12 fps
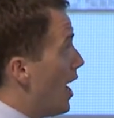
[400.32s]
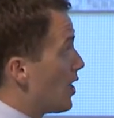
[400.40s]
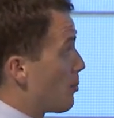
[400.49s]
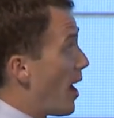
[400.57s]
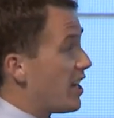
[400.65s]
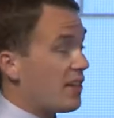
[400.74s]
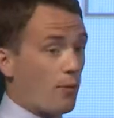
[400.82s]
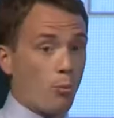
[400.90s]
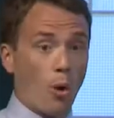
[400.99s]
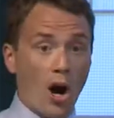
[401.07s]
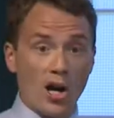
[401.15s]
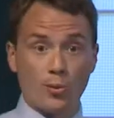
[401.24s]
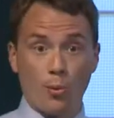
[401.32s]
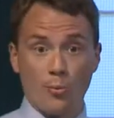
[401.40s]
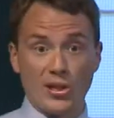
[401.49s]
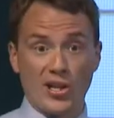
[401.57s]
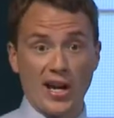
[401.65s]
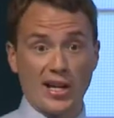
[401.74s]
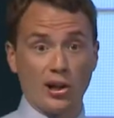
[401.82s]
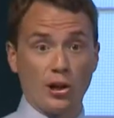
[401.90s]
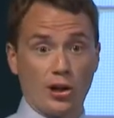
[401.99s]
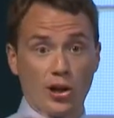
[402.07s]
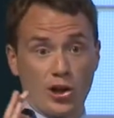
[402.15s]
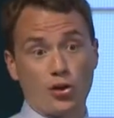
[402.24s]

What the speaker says: It's made even worse when we take a look at a